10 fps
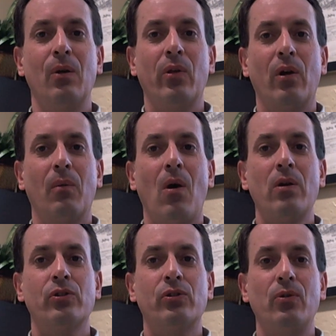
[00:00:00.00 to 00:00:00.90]
with our
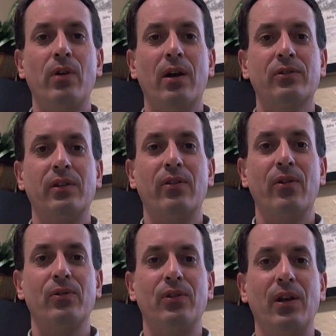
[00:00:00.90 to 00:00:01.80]
March
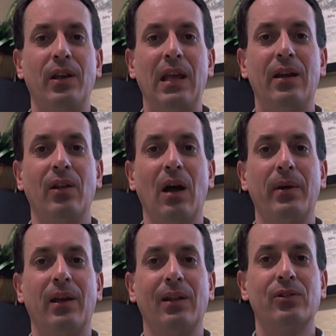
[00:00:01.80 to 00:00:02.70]
2013
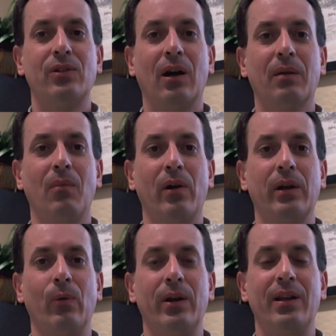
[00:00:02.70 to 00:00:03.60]
Economic and Stock
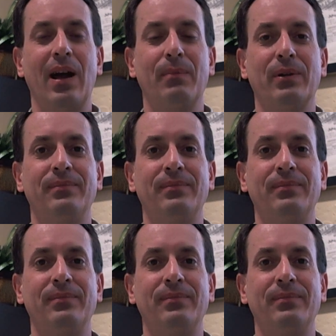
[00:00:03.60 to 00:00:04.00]
Market Recap.